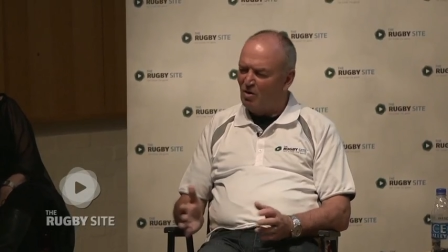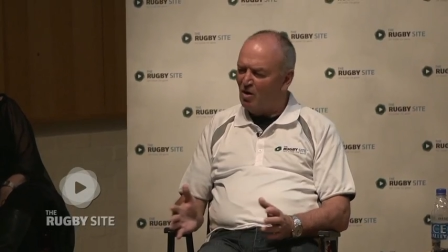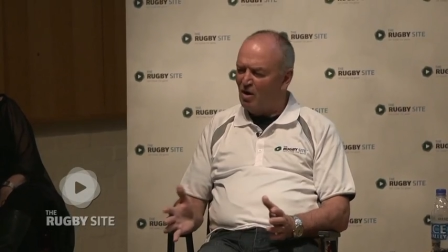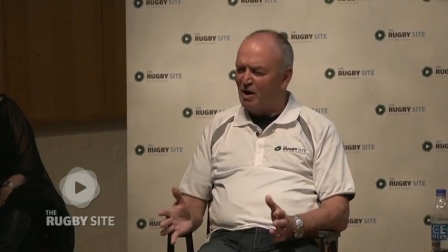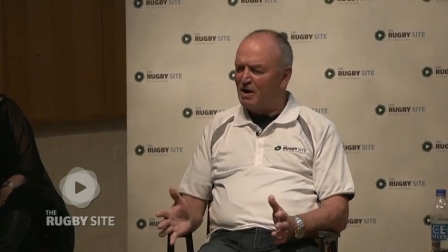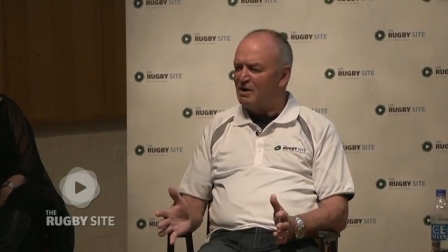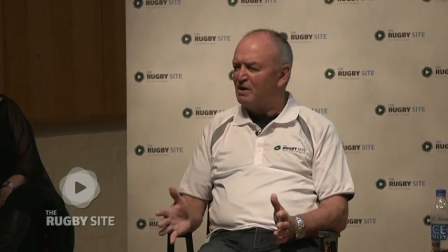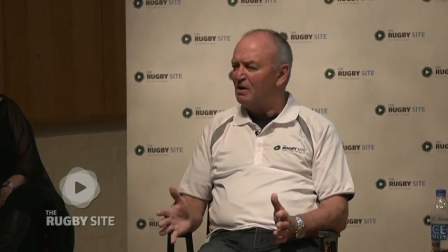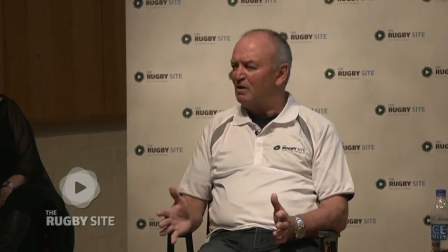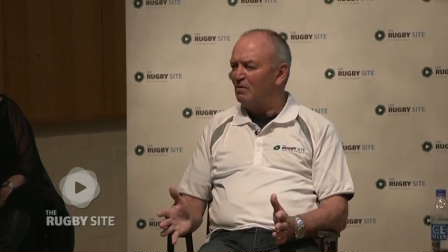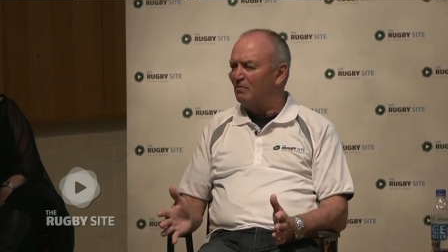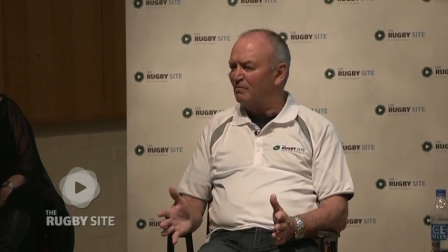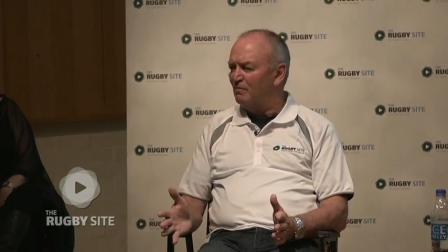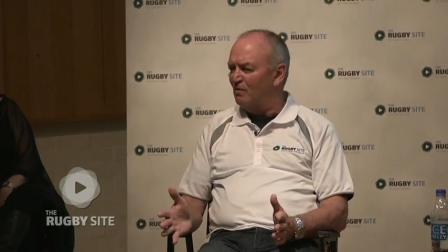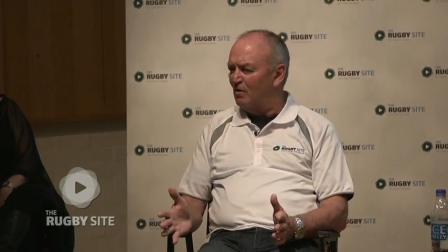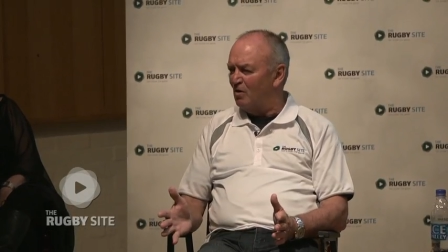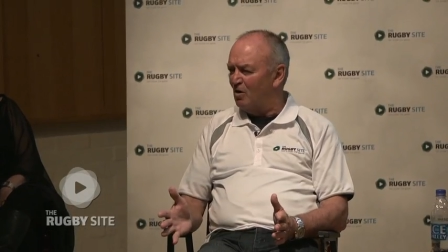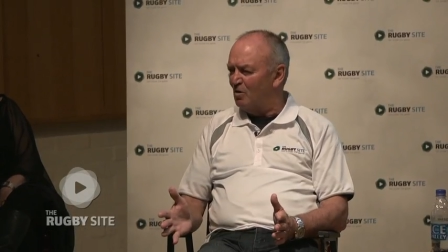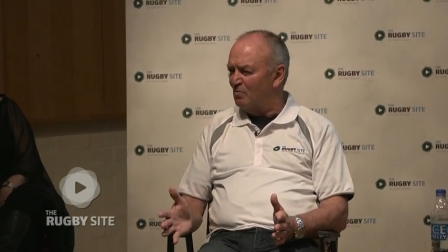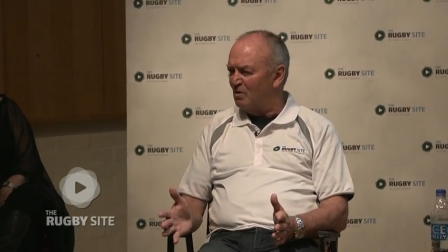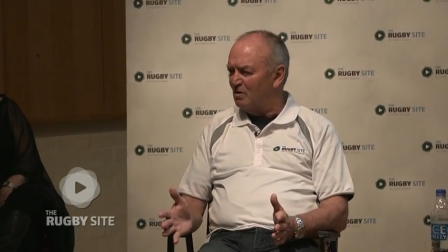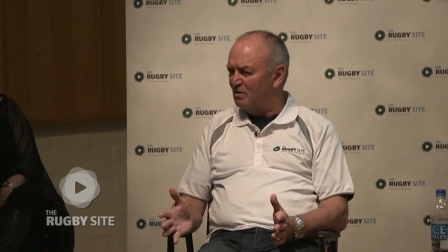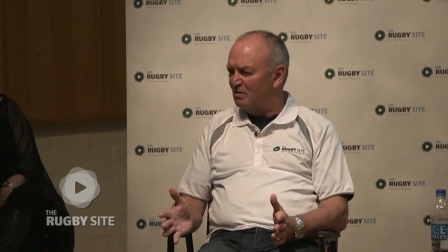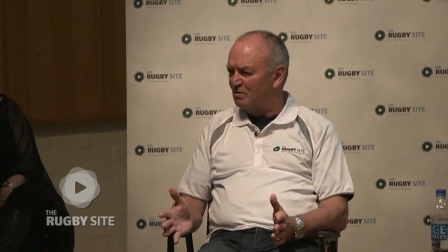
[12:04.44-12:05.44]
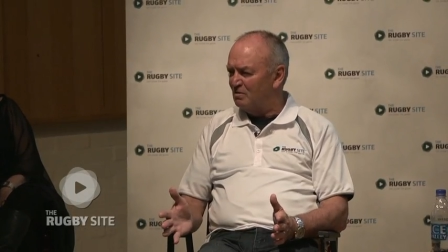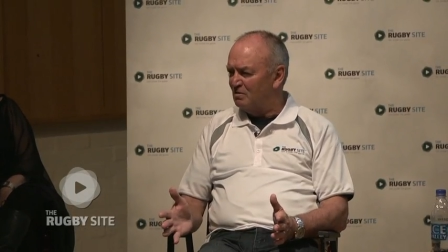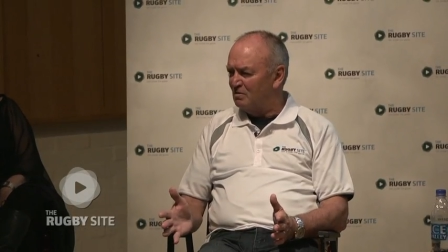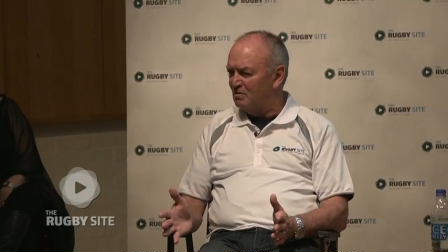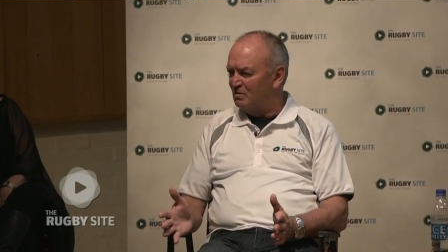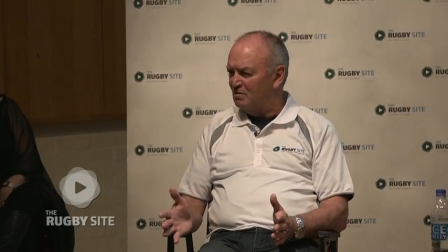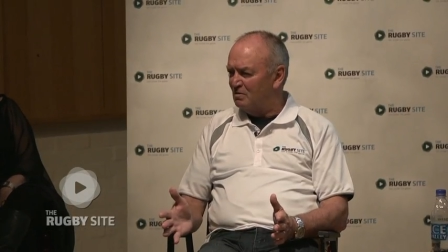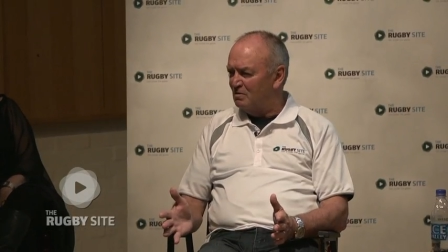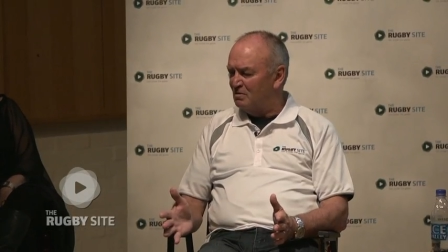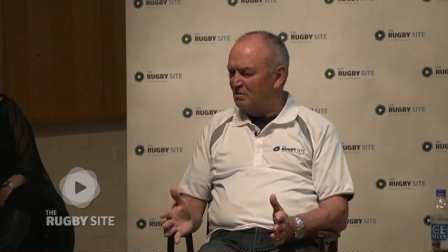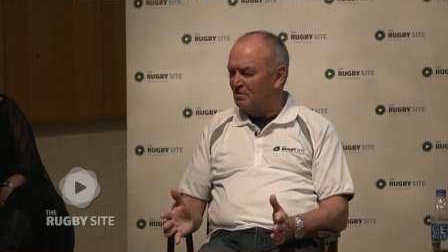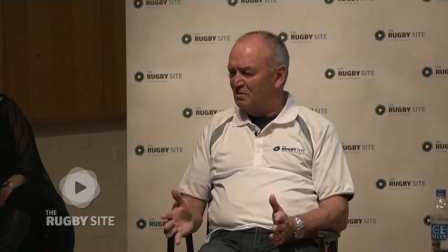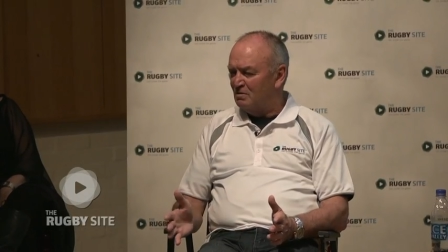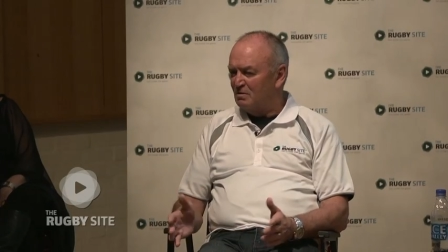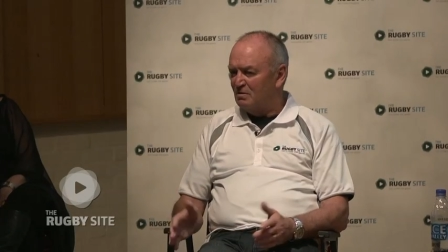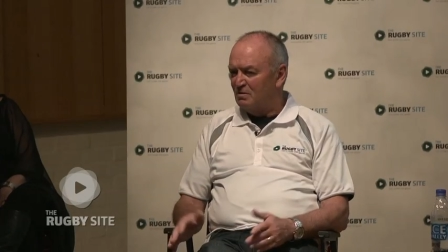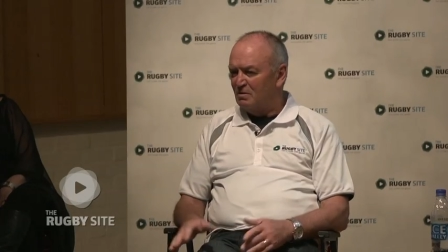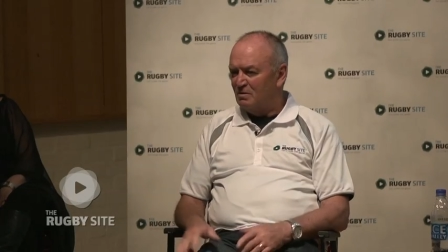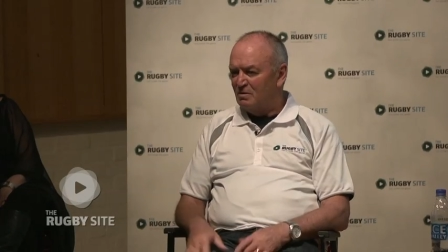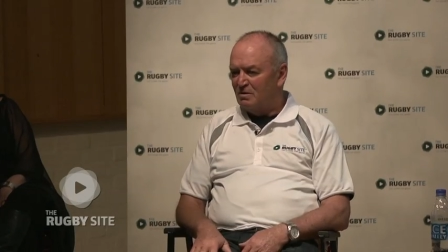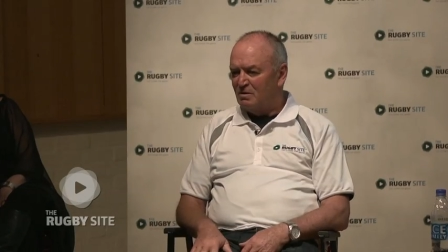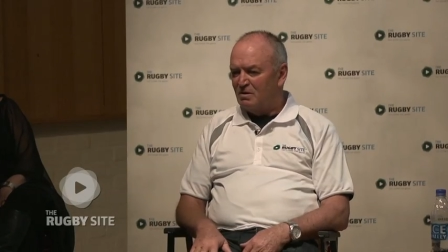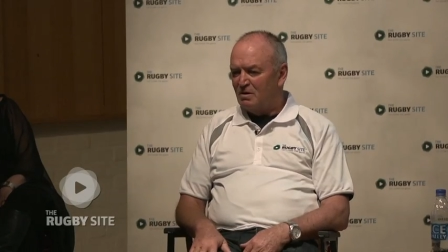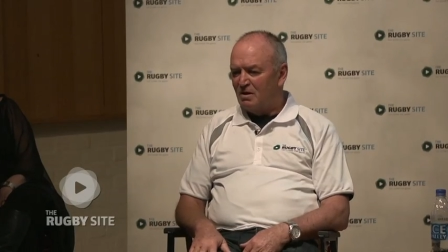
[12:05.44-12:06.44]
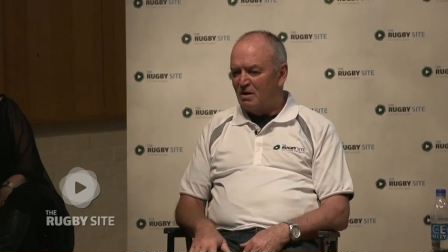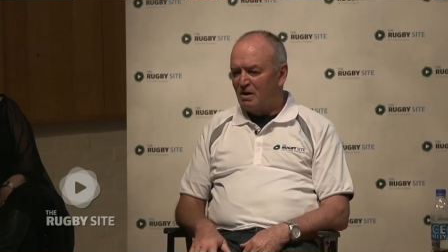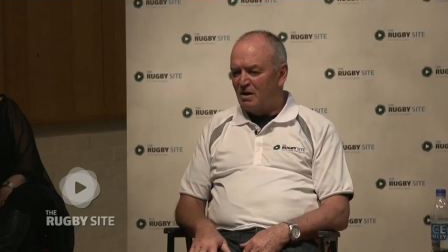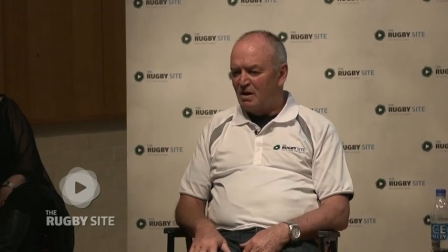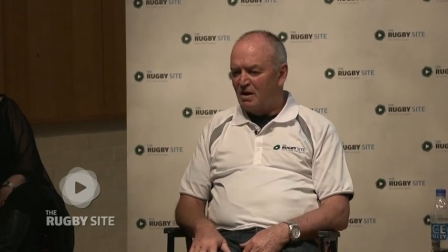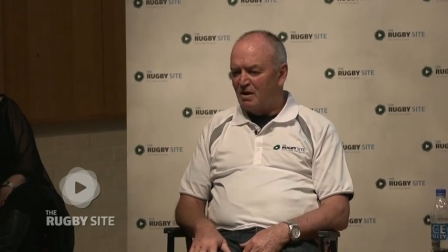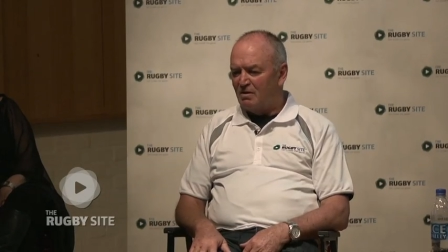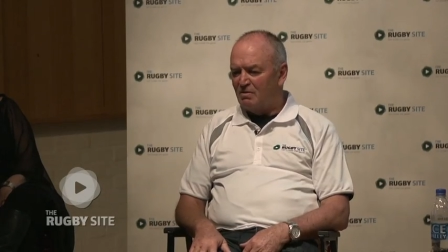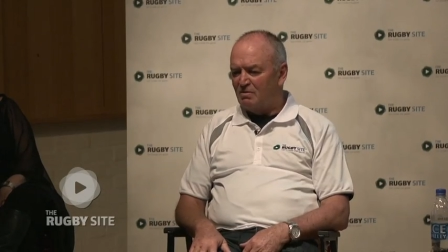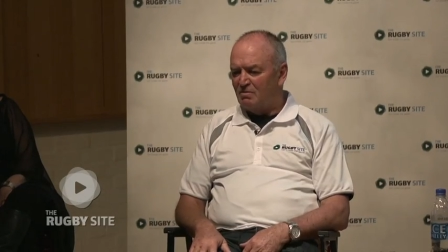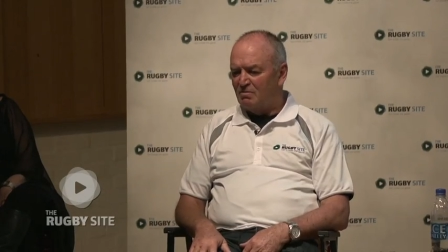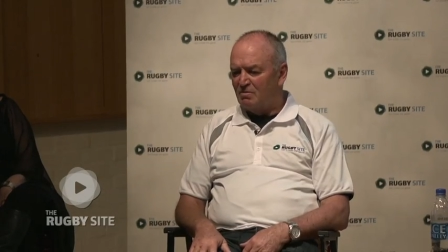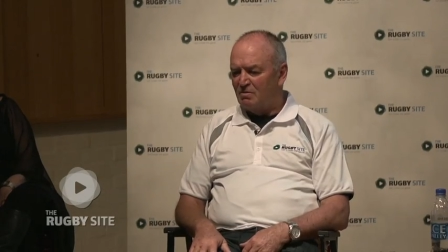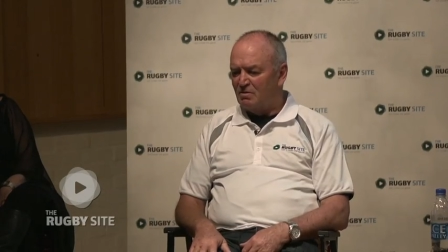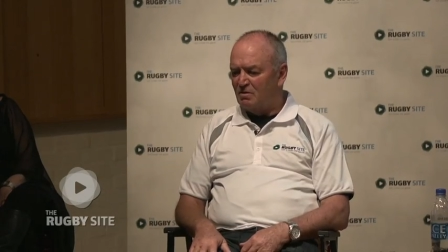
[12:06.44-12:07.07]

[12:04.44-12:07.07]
Ideal environment. And,